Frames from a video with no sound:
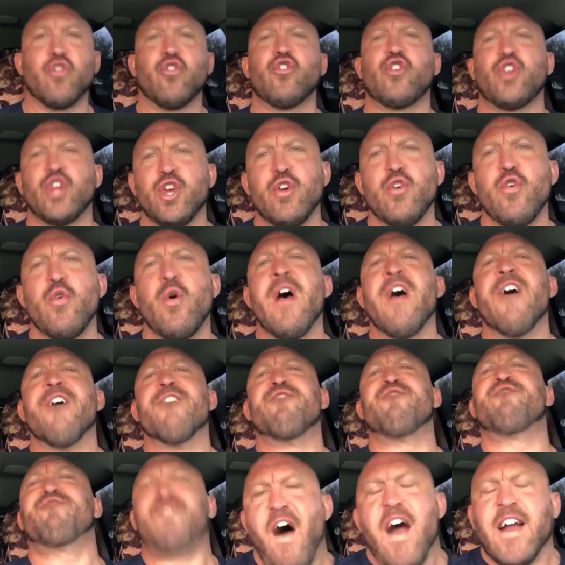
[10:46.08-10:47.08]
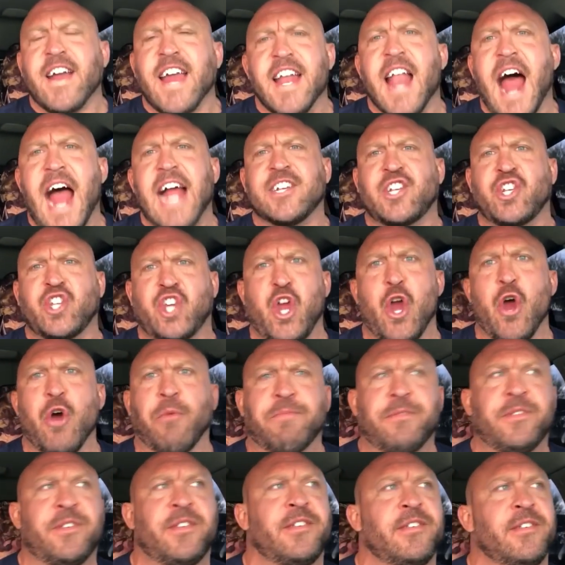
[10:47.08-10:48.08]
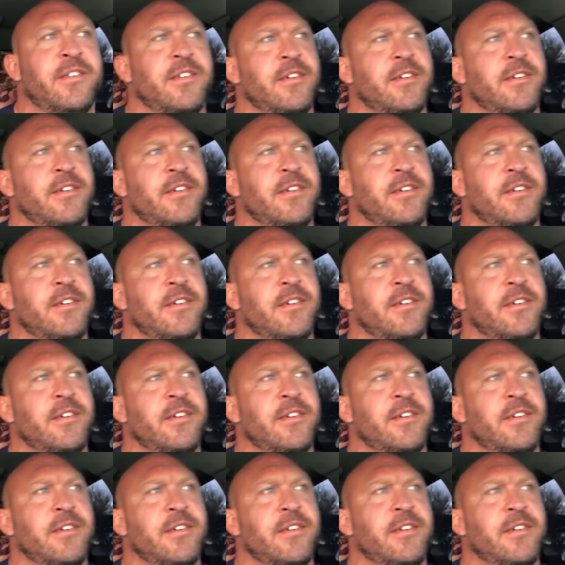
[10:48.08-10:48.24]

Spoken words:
Two fucking ice cubes!